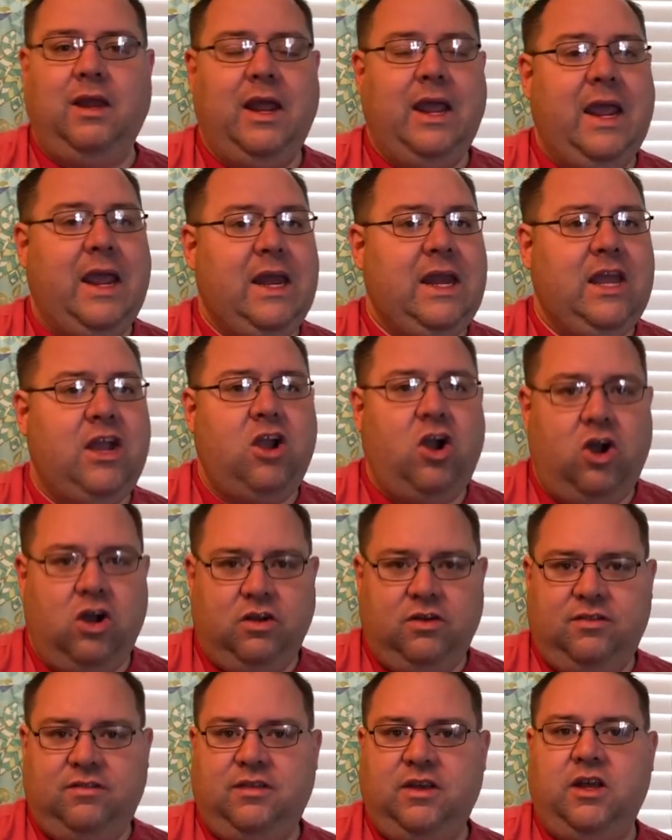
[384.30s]
any
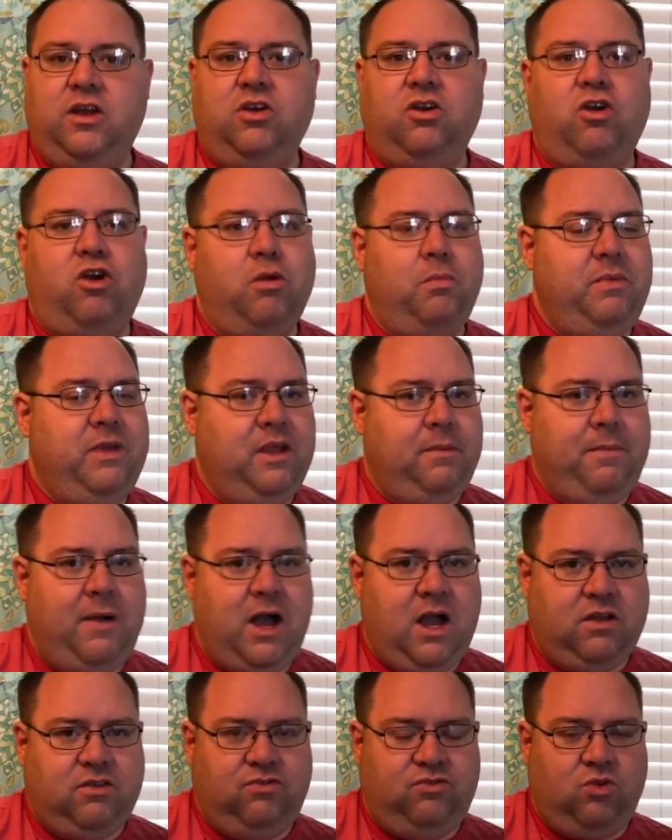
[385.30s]
garden center or big
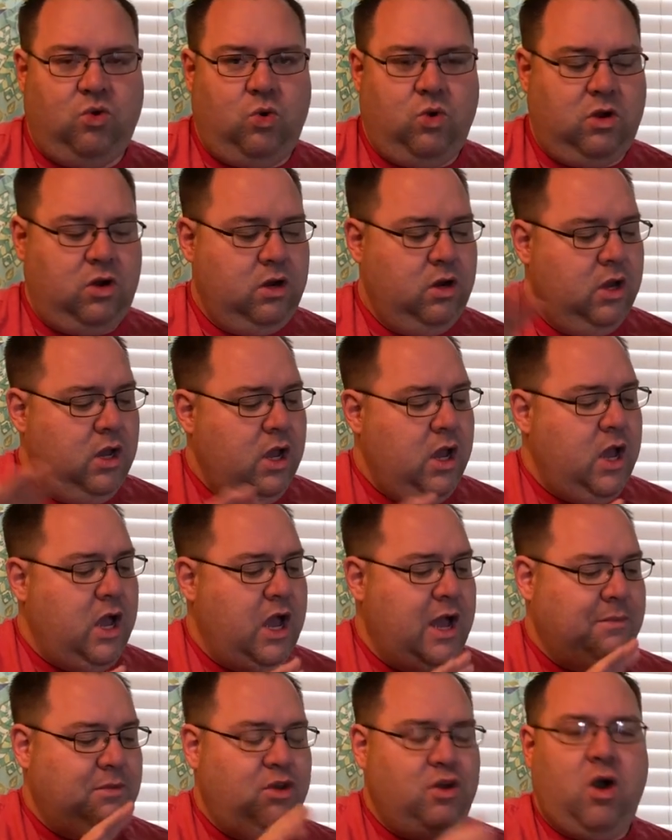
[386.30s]
box store.
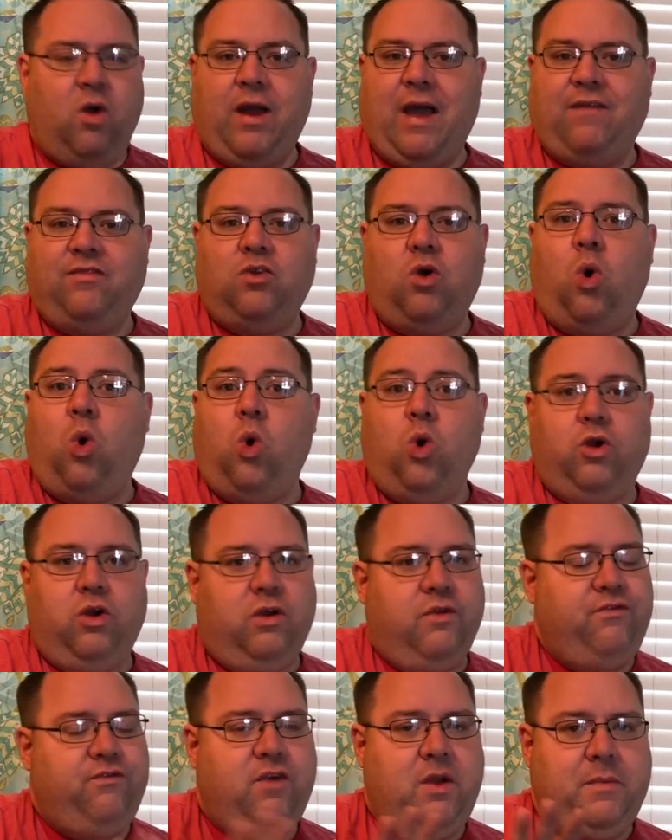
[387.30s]
Um, you don't have to
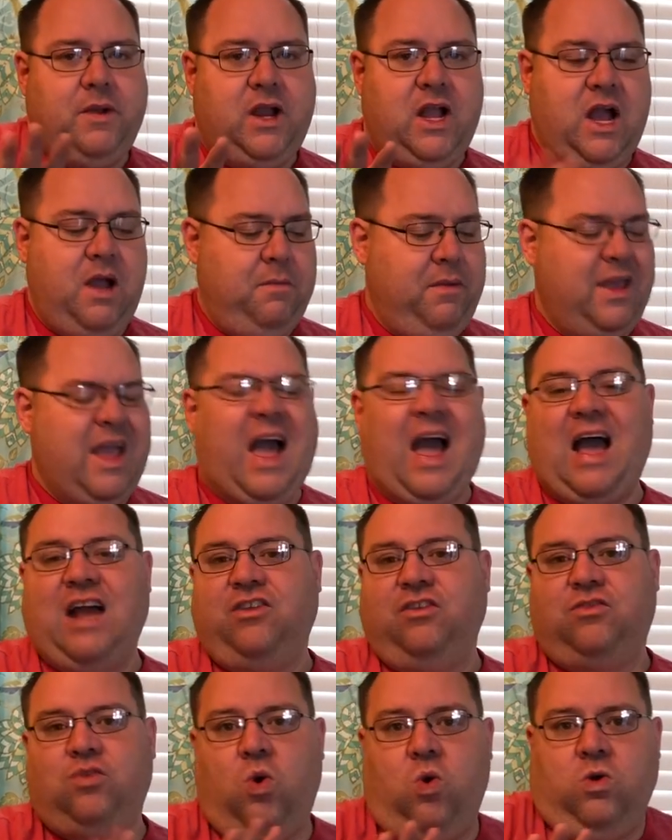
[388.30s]
order from a company. I
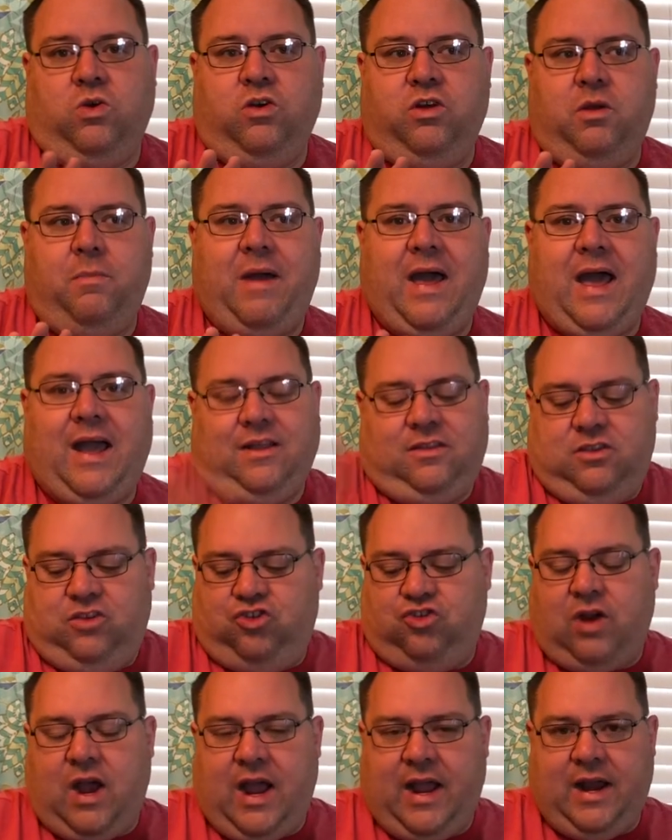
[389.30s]
just ordered a bag to
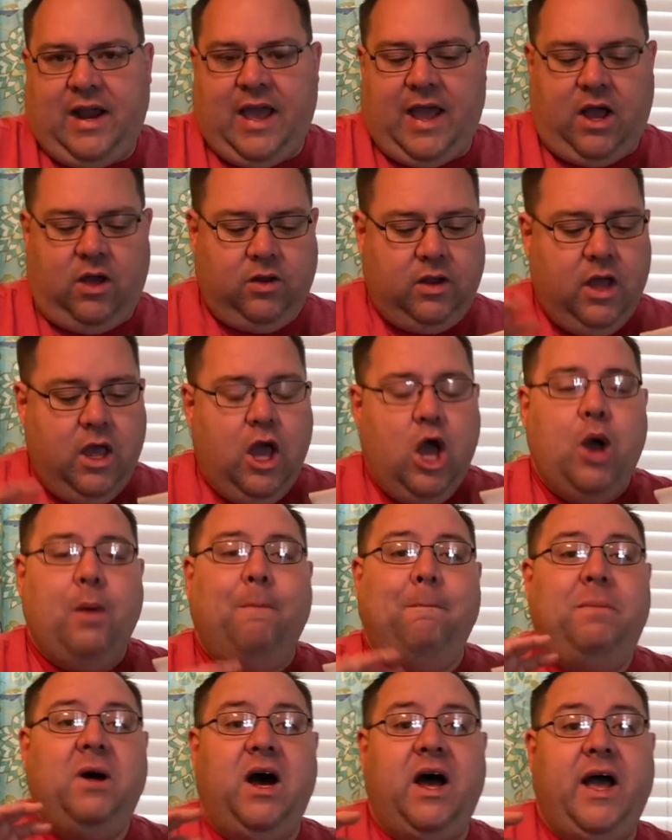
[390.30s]
try it out.
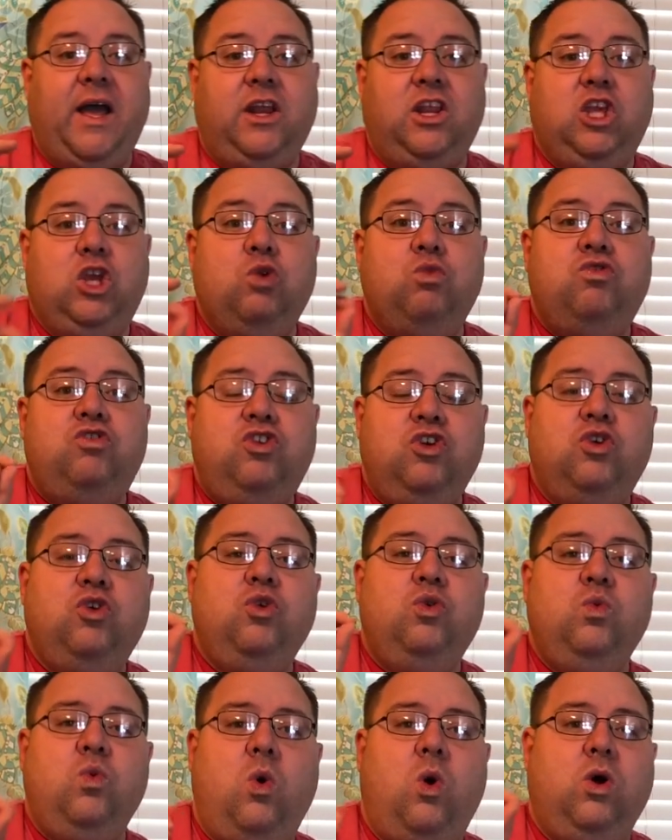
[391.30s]
But you
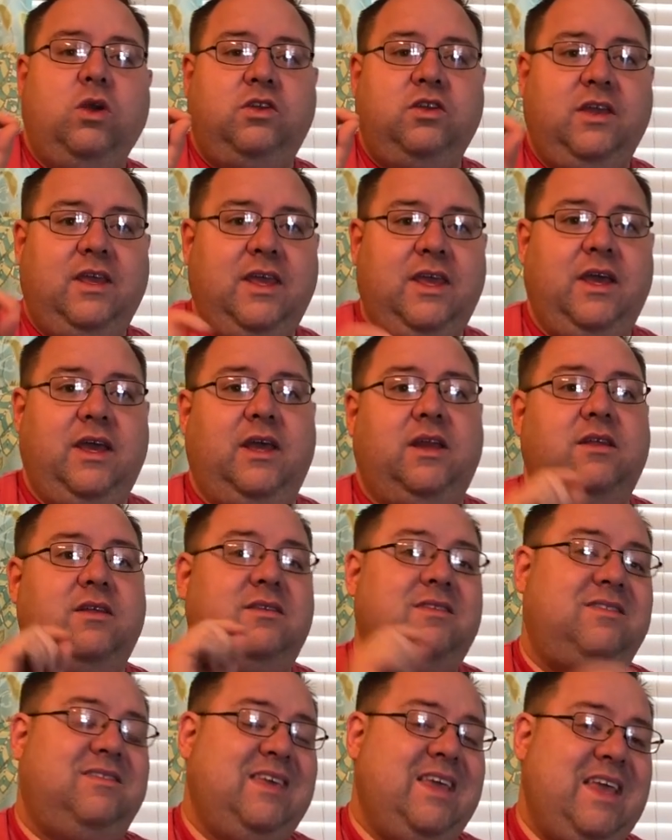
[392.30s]
do want to get
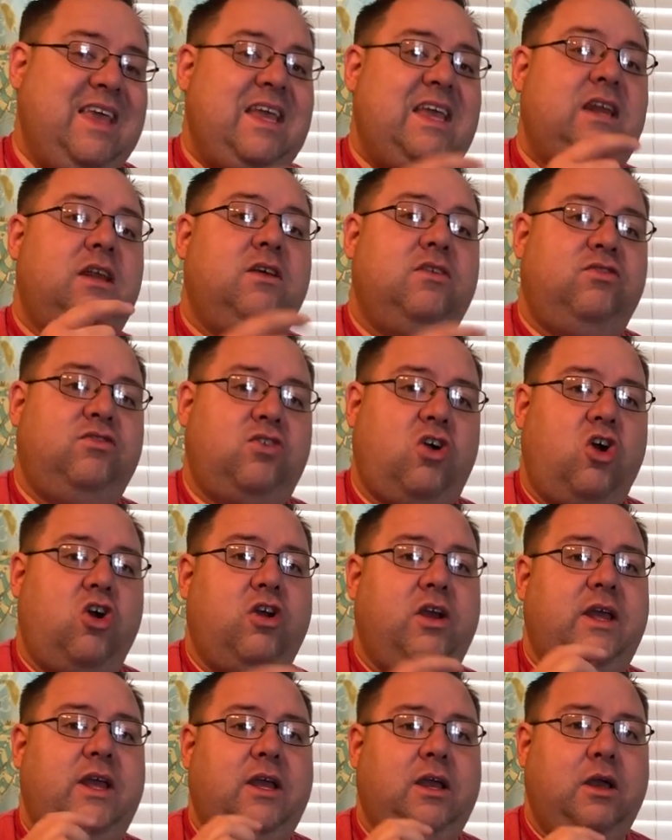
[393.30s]
seed
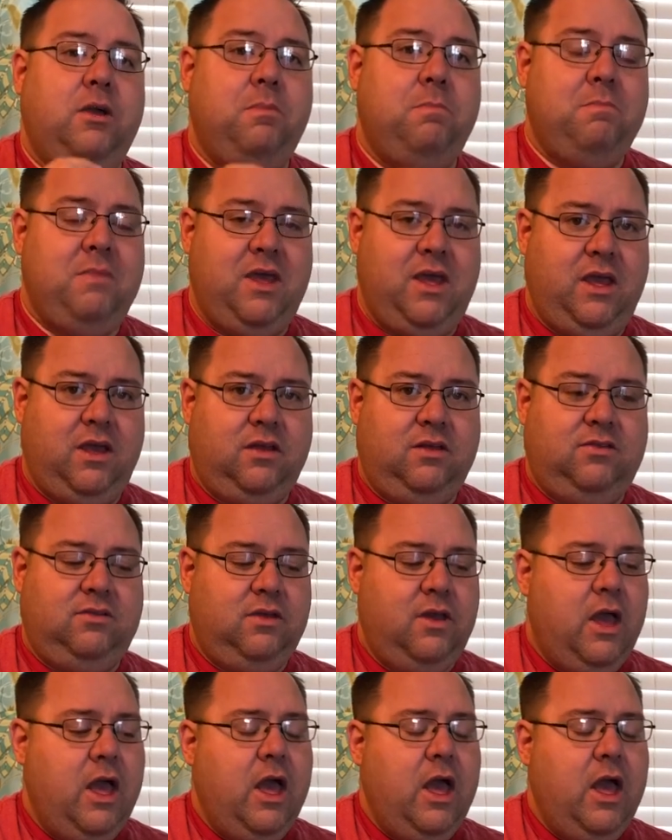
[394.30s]
starting mix